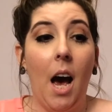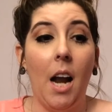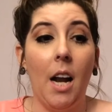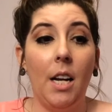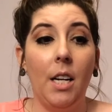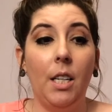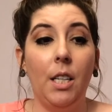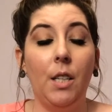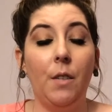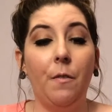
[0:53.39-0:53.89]
And
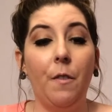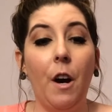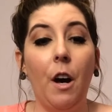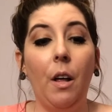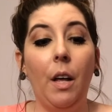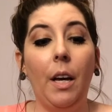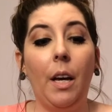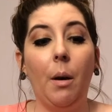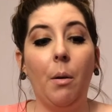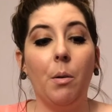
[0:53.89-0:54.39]
I just felt
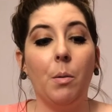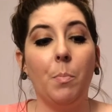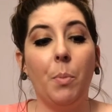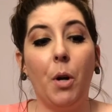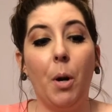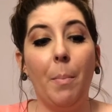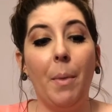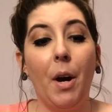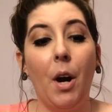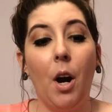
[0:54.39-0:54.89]
like it was
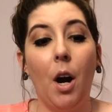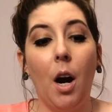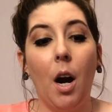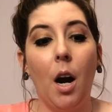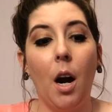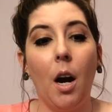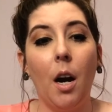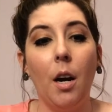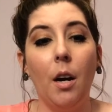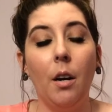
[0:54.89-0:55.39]
put on my
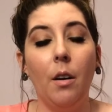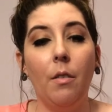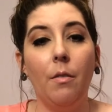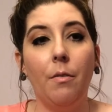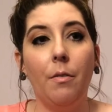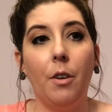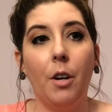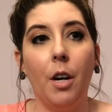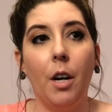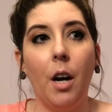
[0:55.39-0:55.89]
heart
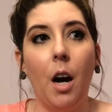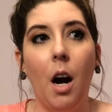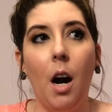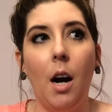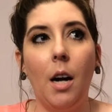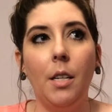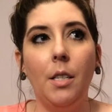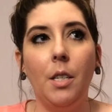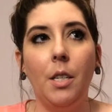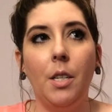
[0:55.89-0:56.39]
for
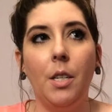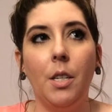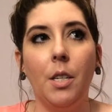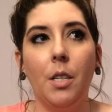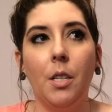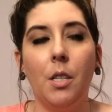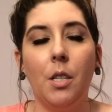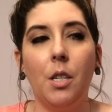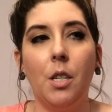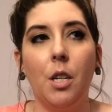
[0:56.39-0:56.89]
God to
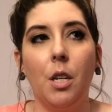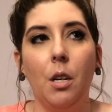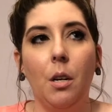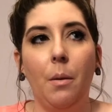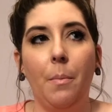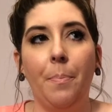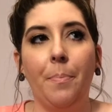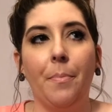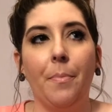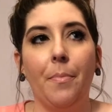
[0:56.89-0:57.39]
just
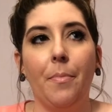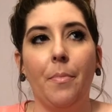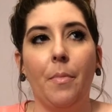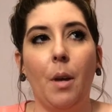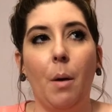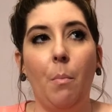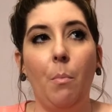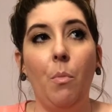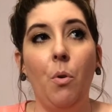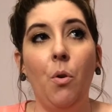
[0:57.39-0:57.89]

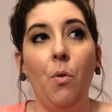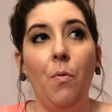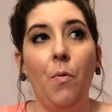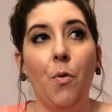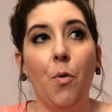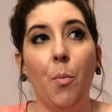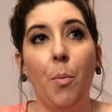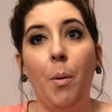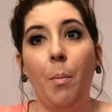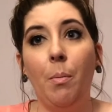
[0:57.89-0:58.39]
move
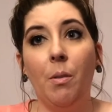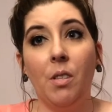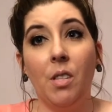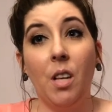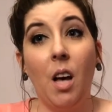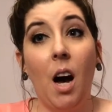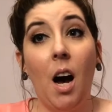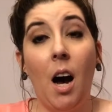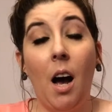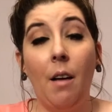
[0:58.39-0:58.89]
through people's
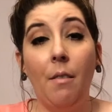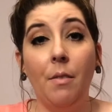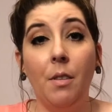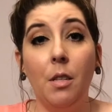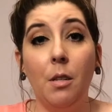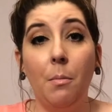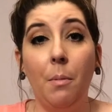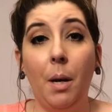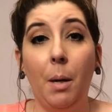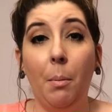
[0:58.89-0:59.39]

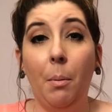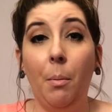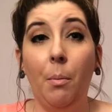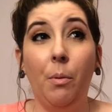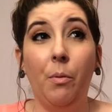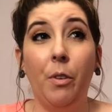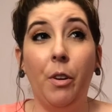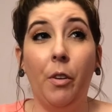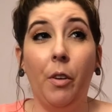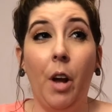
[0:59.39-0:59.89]
lives, to make
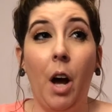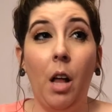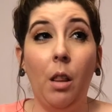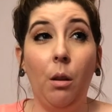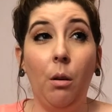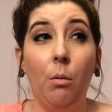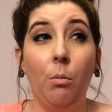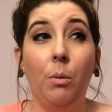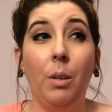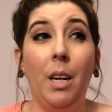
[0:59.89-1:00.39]
people feel not
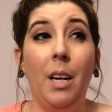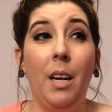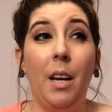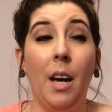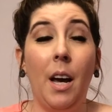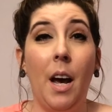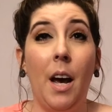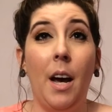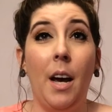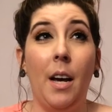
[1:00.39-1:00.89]
lonely,
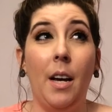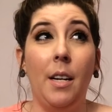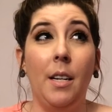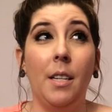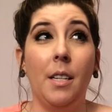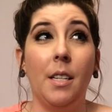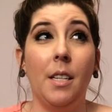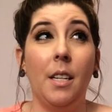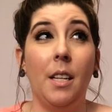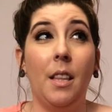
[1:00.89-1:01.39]

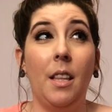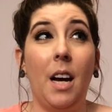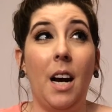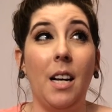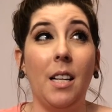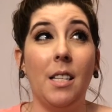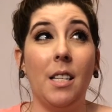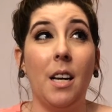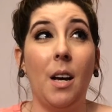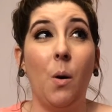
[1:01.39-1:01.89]
and
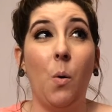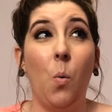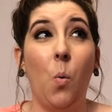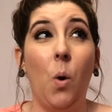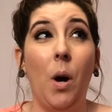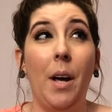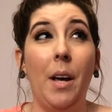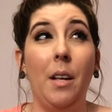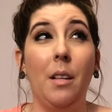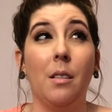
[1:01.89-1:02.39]
that's
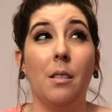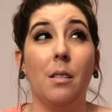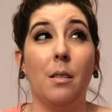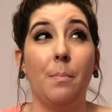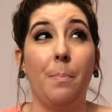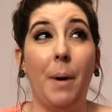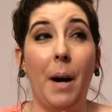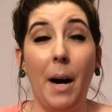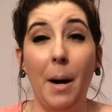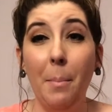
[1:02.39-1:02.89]
what
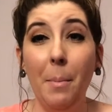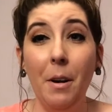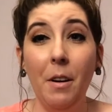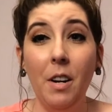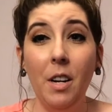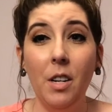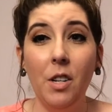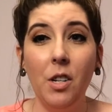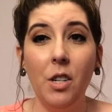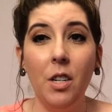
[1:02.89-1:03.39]
inspired me
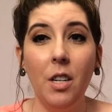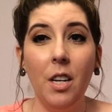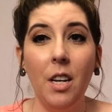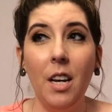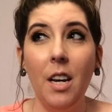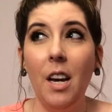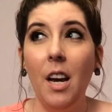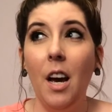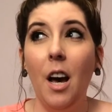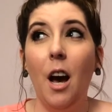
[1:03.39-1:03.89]

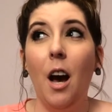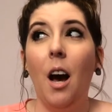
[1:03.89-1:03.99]
initially.